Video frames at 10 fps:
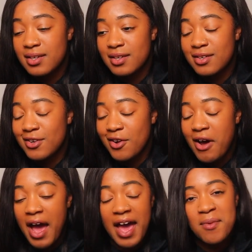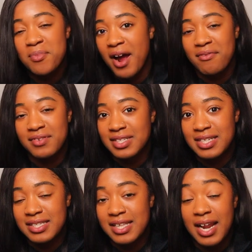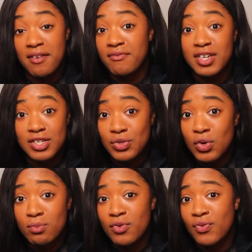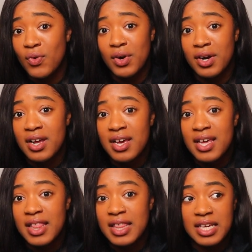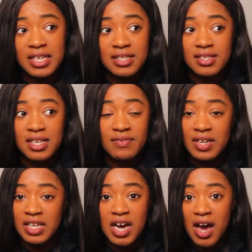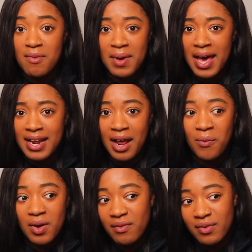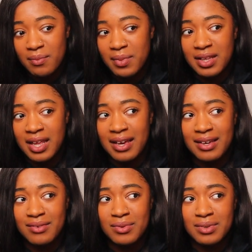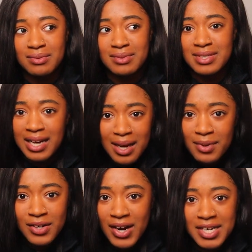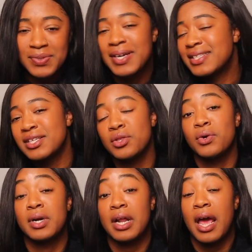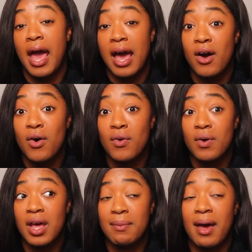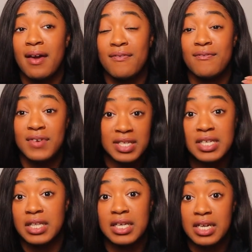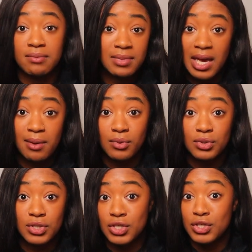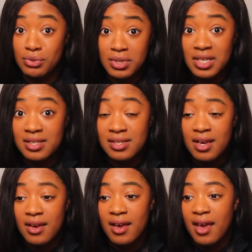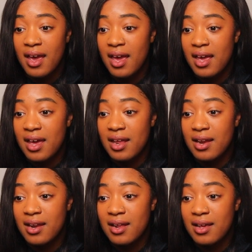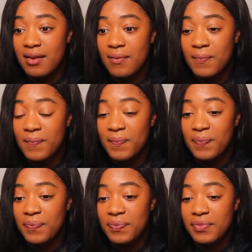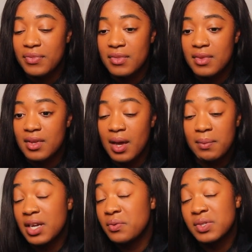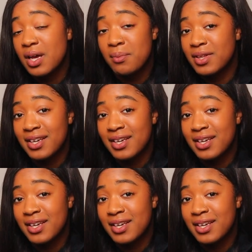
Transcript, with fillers: you know, I had prophecies that I'd finished school before things even got bad. I went from being like, well, dumb I graduate to Lord, how am I physically going to be able to do this? And I mean, it was humbling.